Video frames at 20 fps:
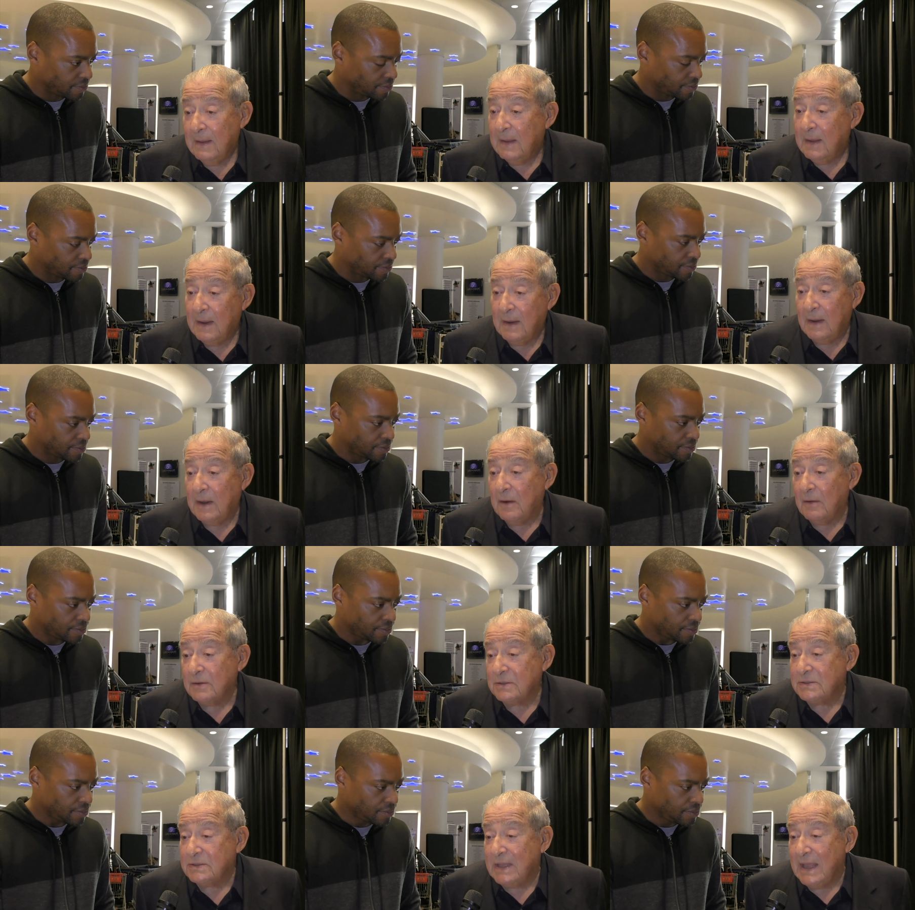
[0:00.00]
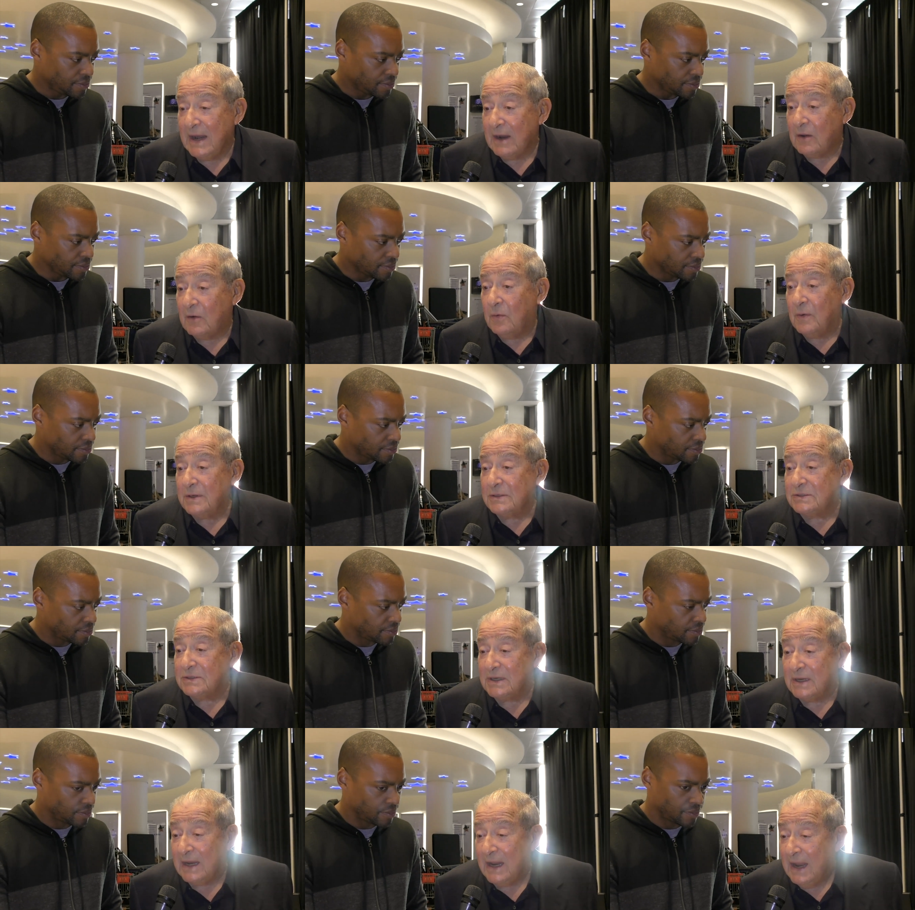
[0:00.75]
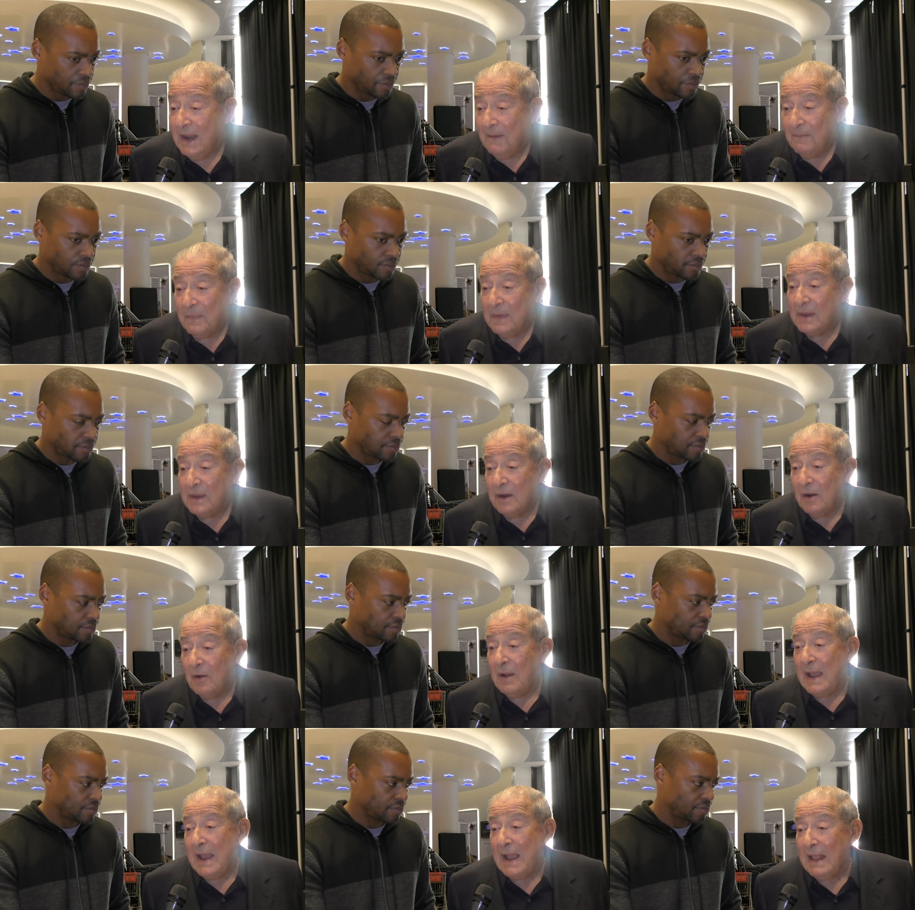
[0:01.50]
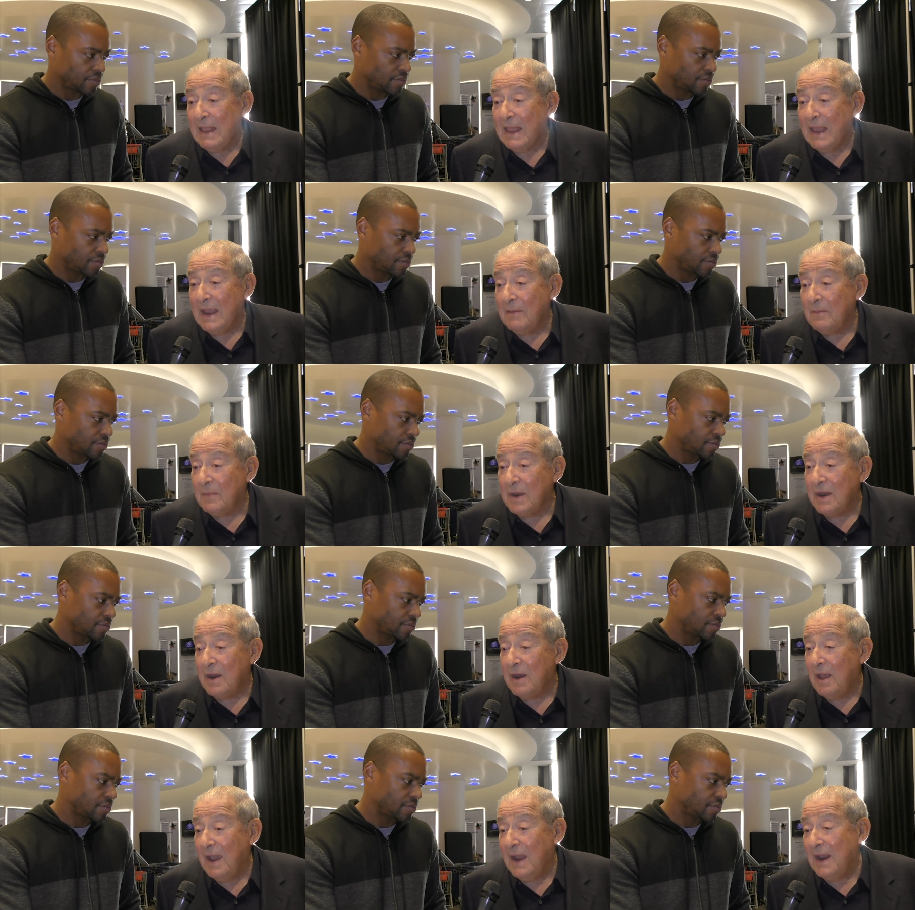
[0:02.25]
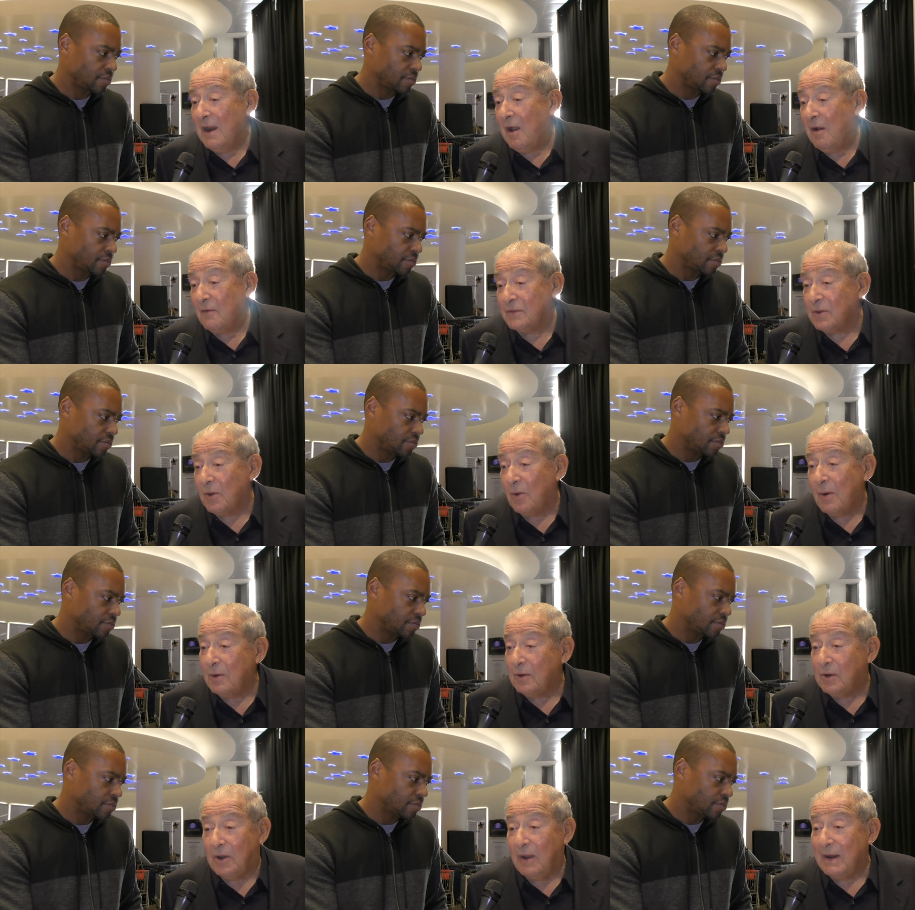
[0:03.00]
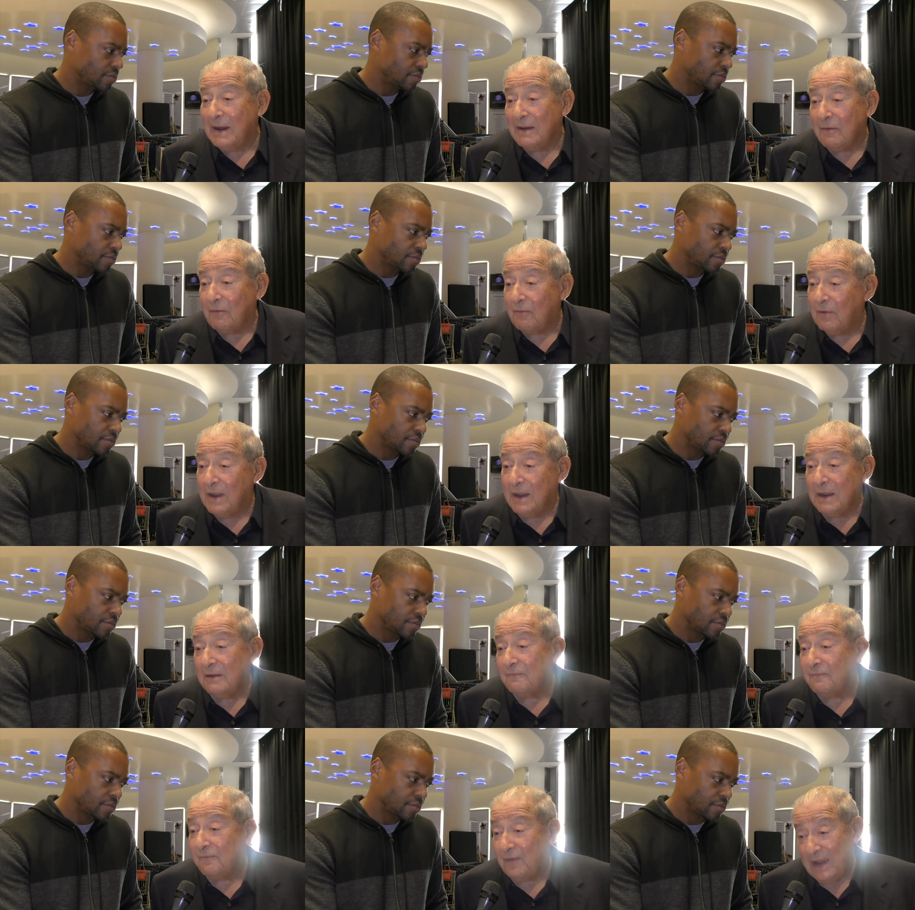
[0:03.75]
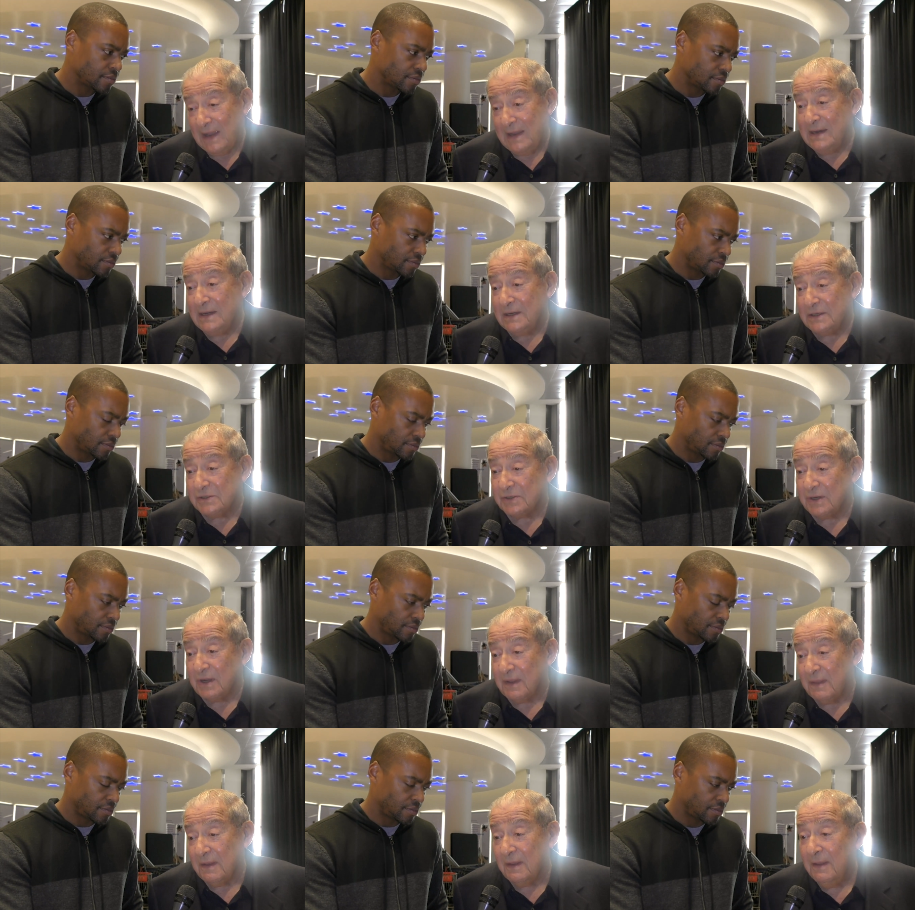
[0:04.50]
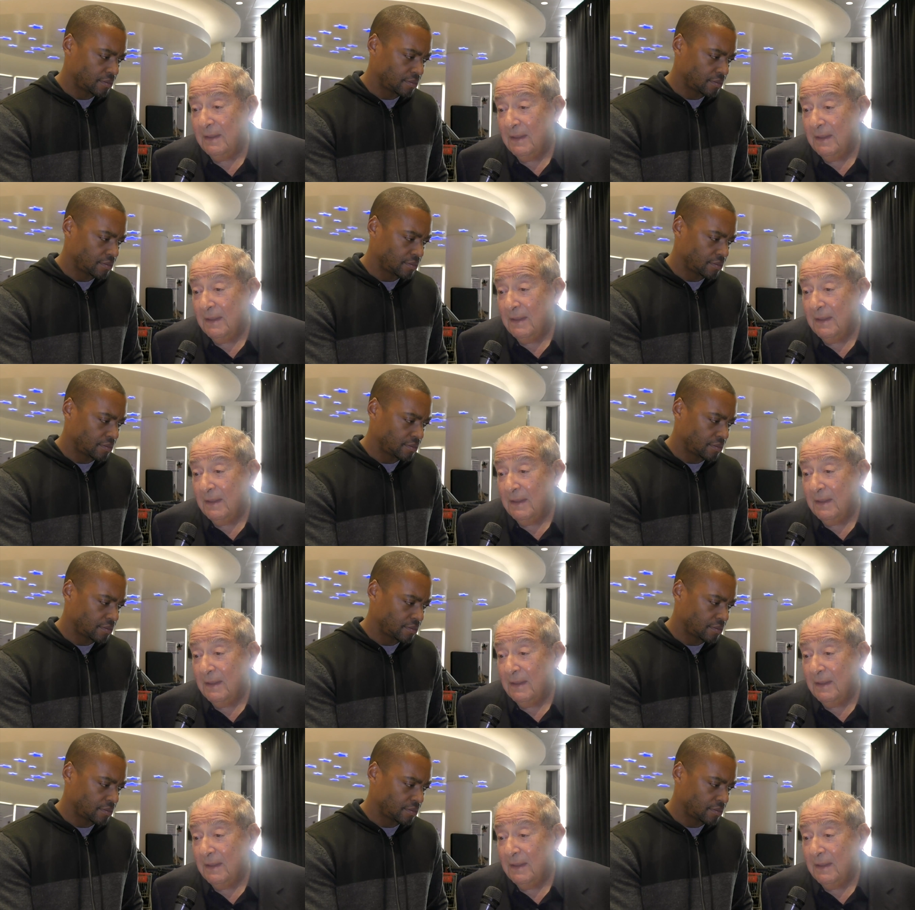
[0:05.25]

Speaker 1: You know, it's not a question you know, Al Haymon and I don't get in the ring and fight each other.